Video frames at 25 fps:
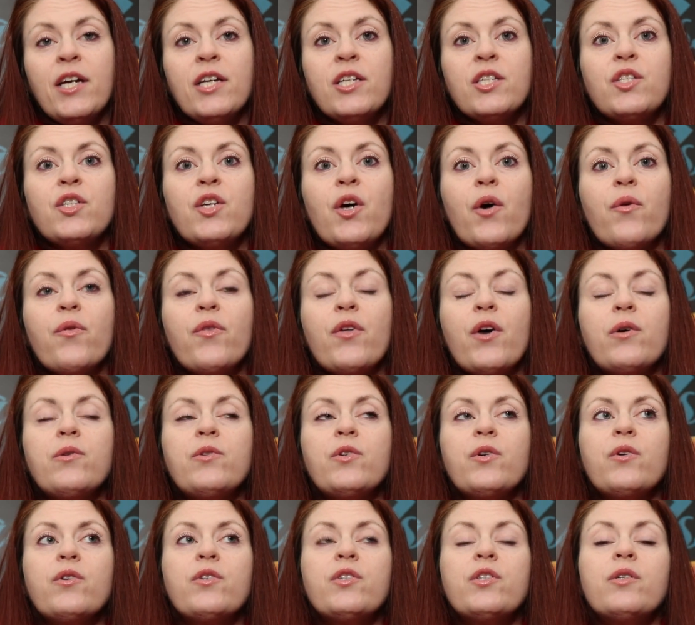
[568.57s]
So
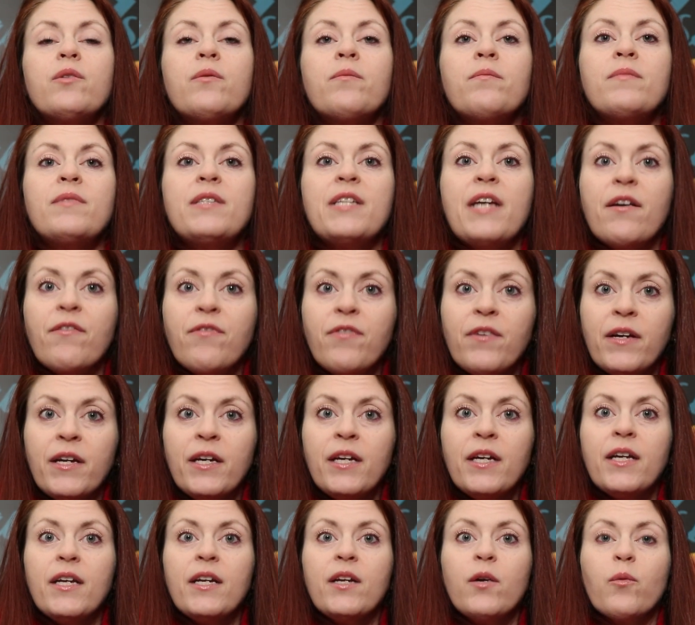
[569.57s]
those are some
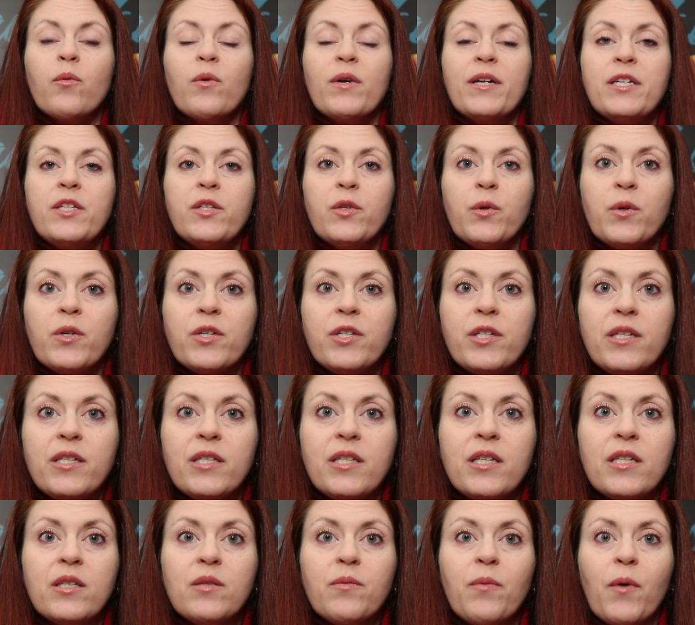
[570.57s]
definite
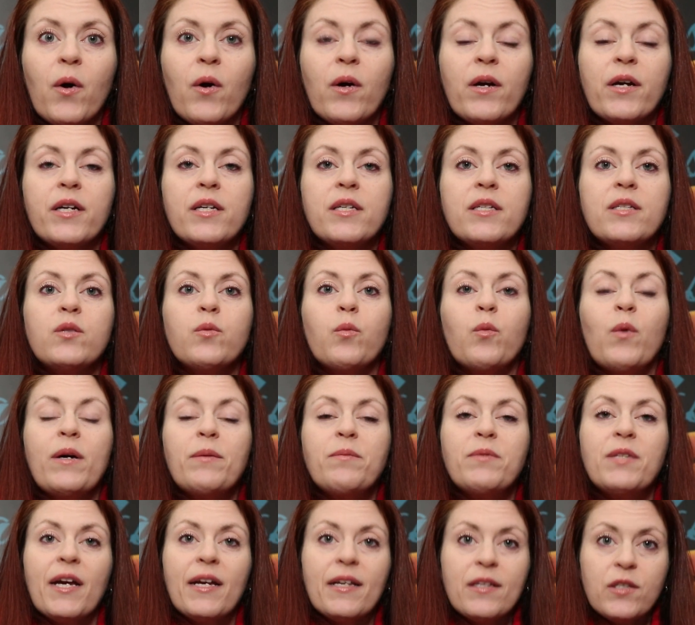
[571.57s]
resources as far as
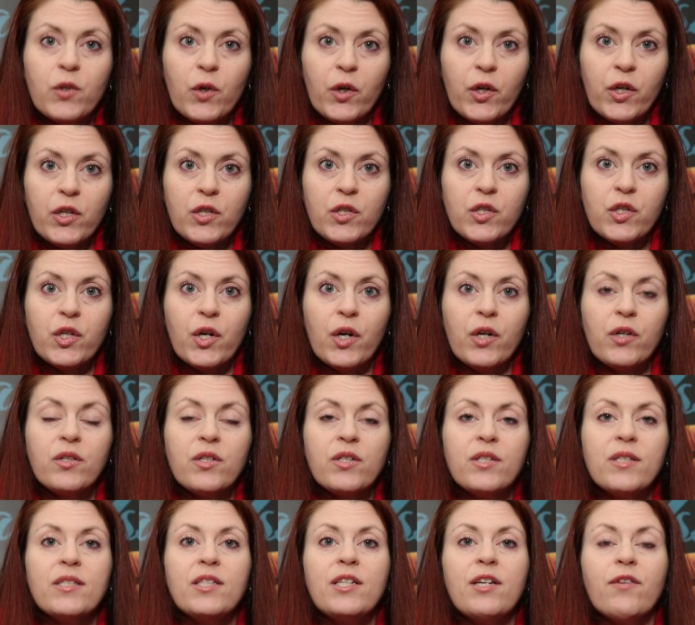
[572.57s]
websites are concerned,
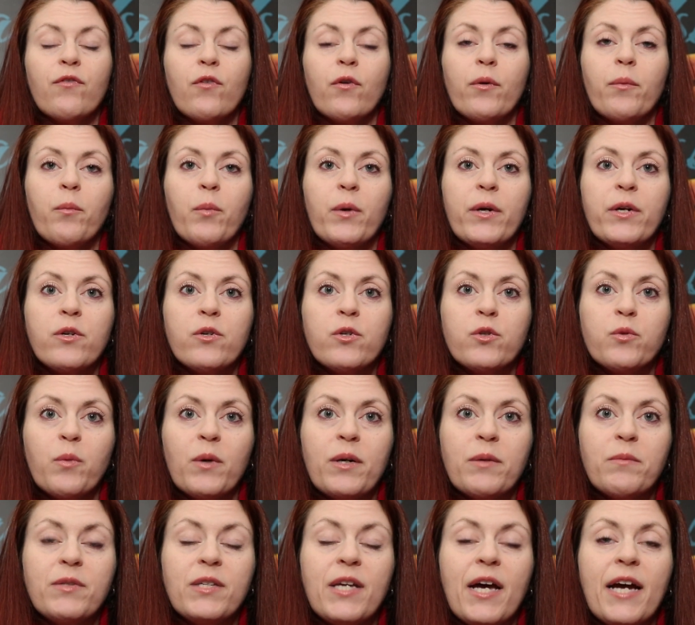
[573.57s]
as different breeders'
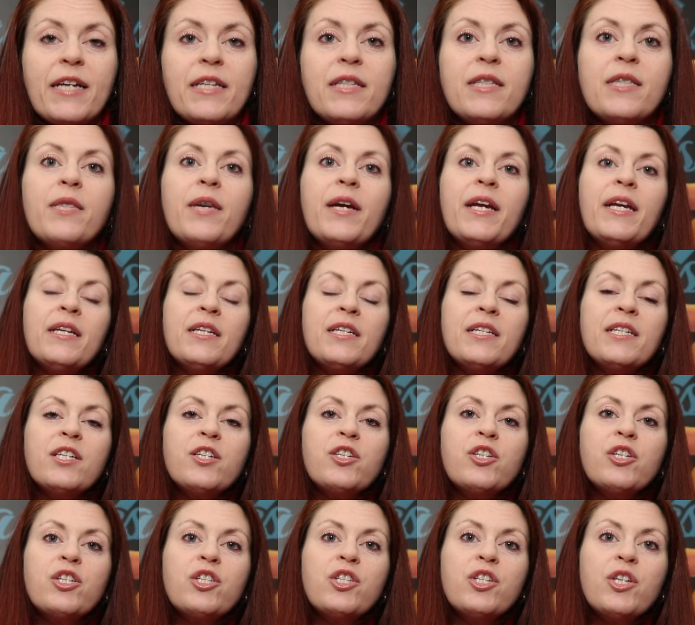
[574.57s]
websites. So in
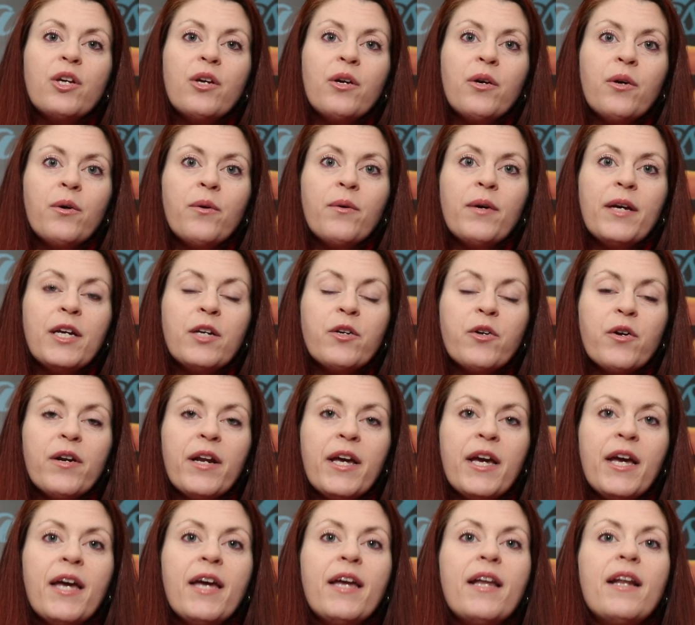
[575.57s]
addition to
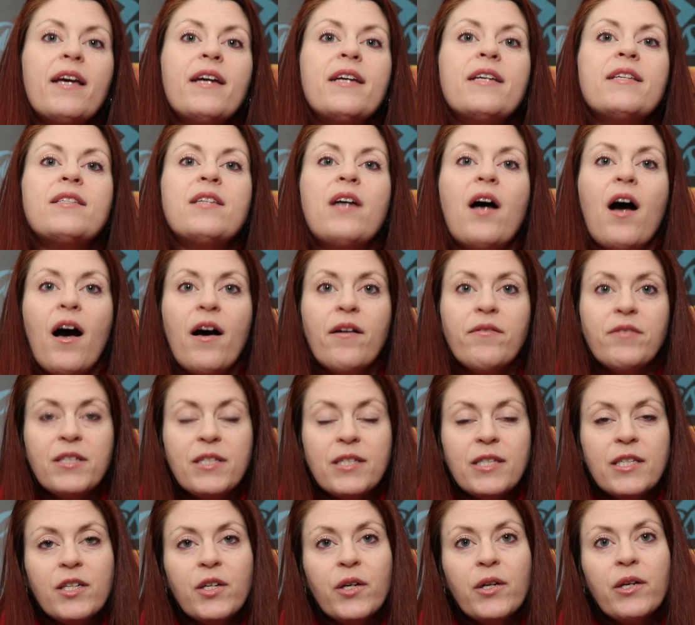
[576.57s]
internet is
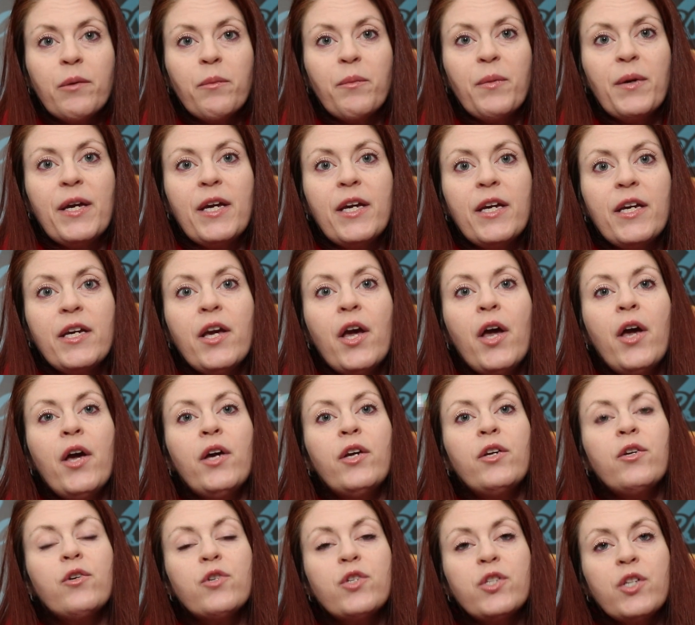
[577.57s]
obviously going to be
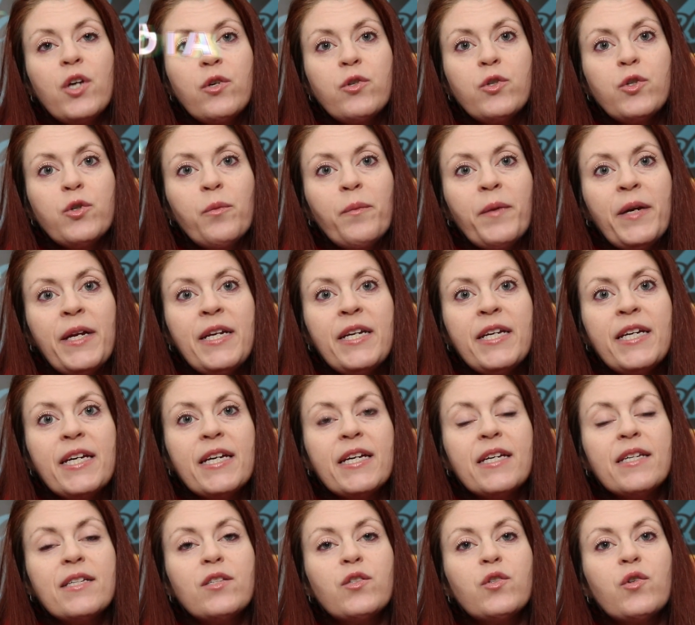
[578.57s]
your social
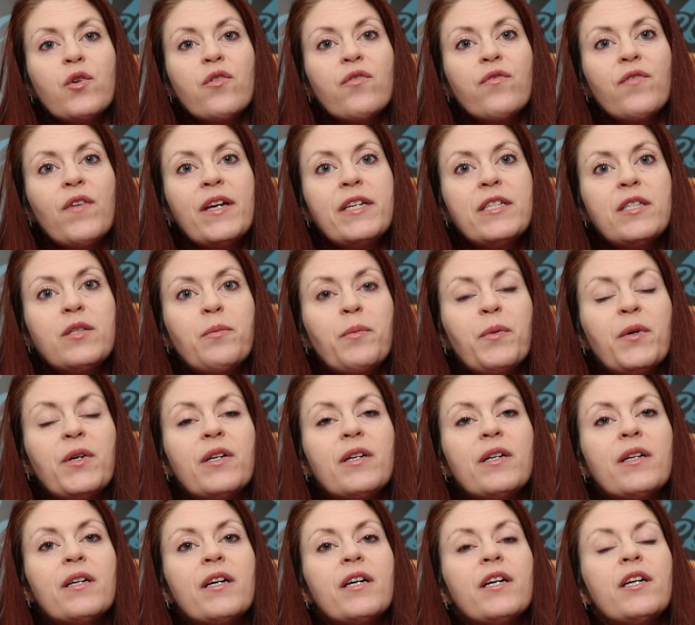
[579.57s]
medias, your
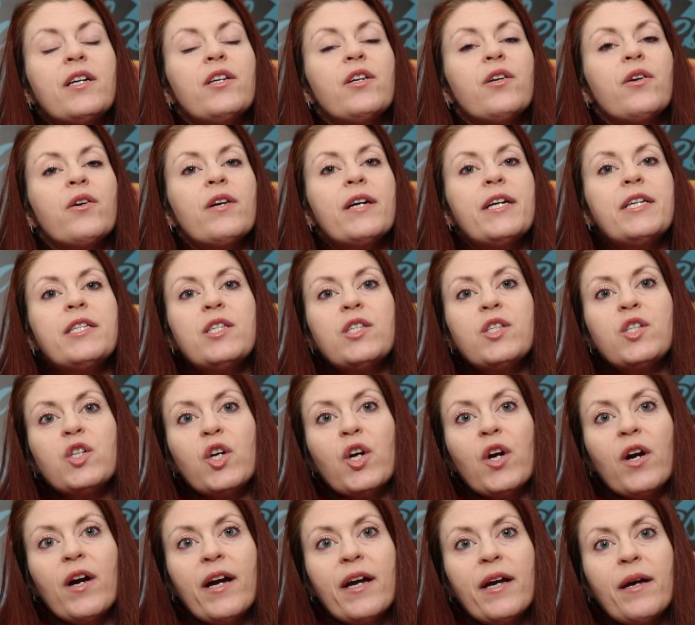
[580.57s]
Facebook, your
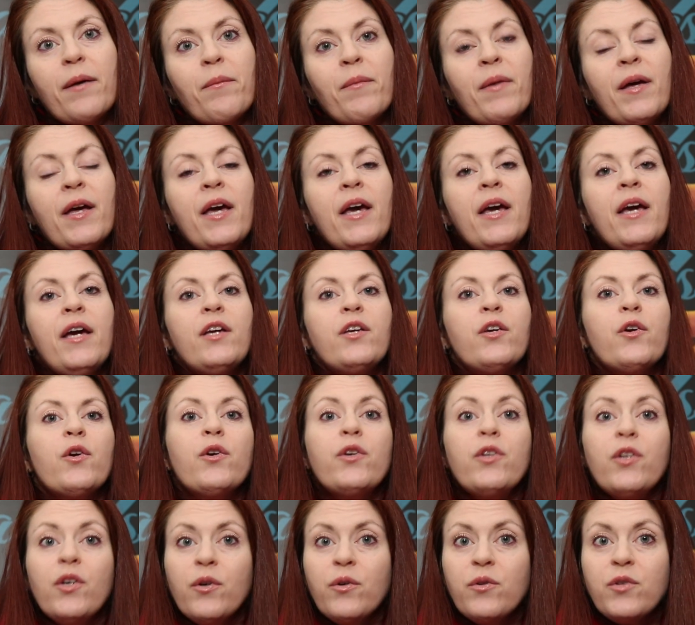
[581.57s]
Instagram, your
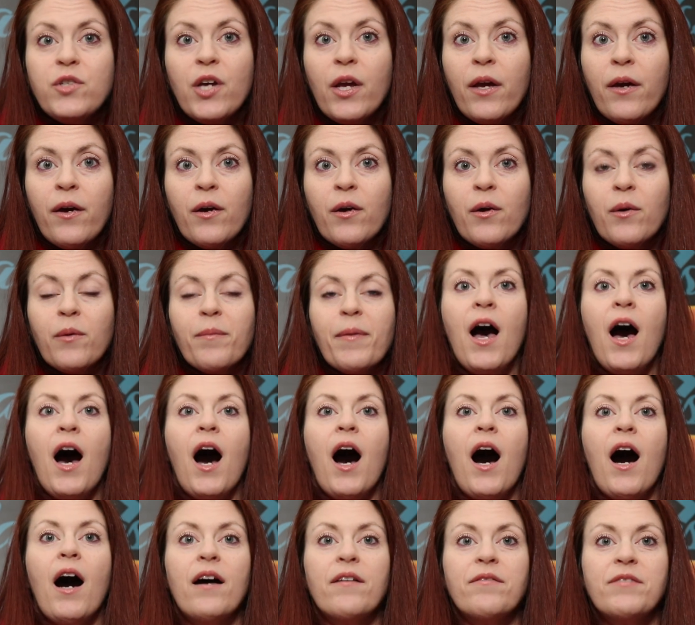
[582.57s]
YouTube.
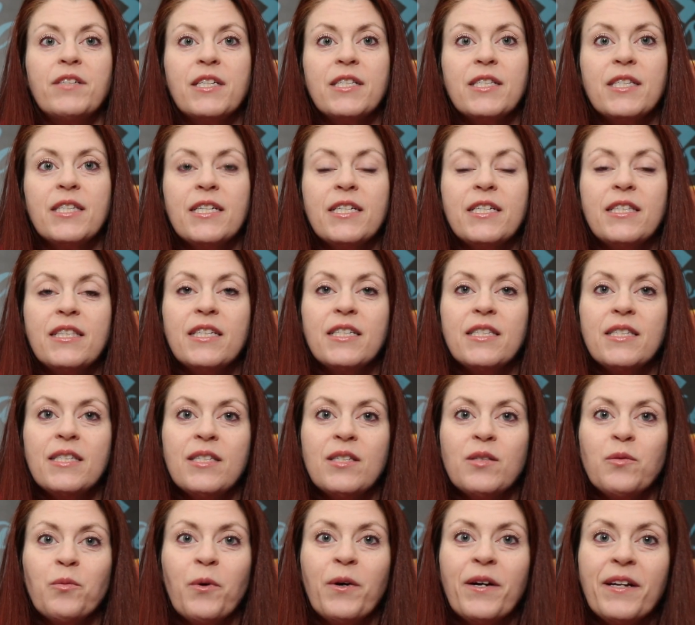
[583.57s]
Obviously this
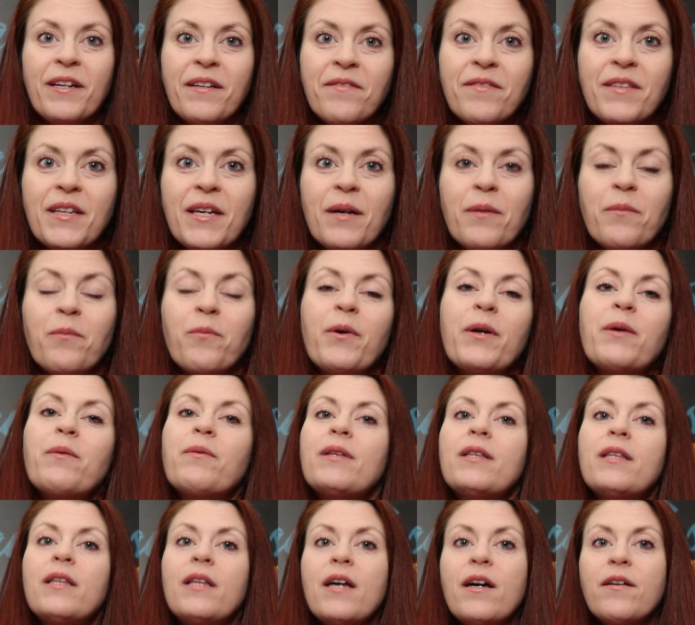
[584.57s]
is one of them. We
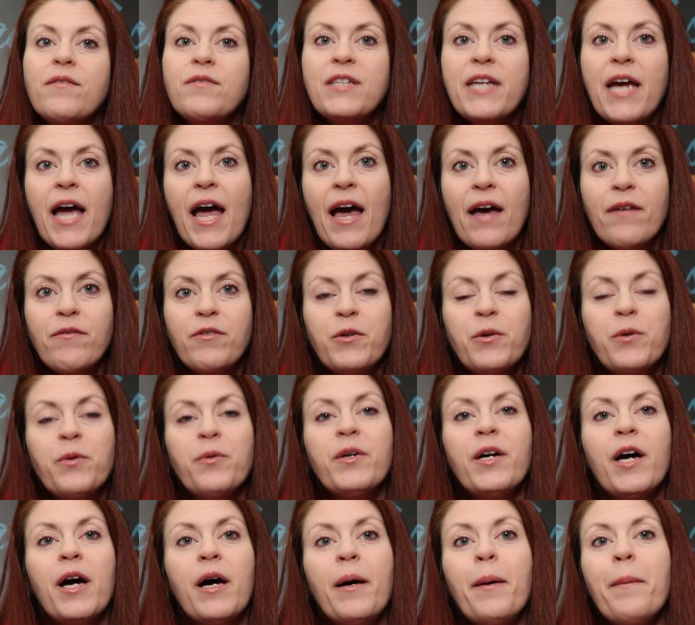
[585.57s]
would love to have you
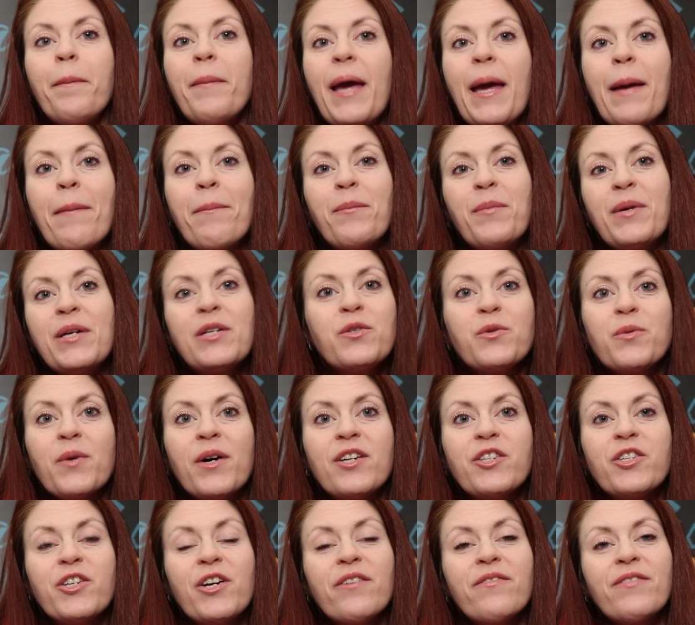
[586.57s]
come and binge
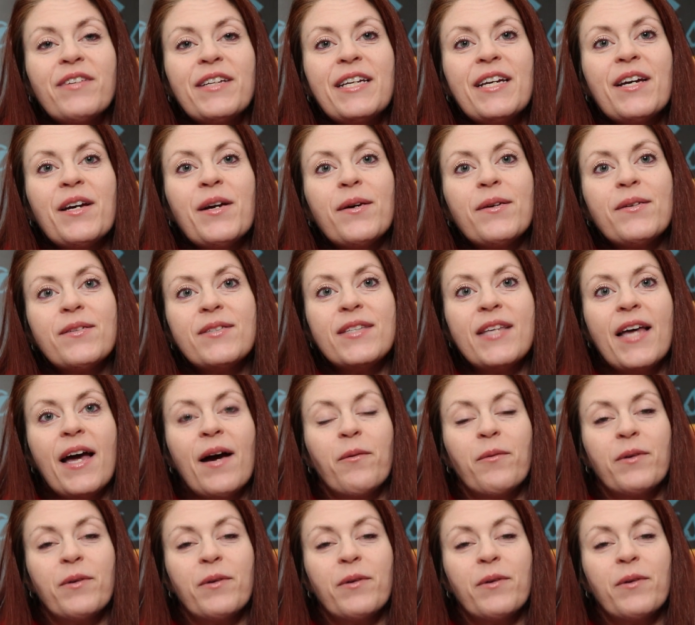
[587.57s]
watch our videos.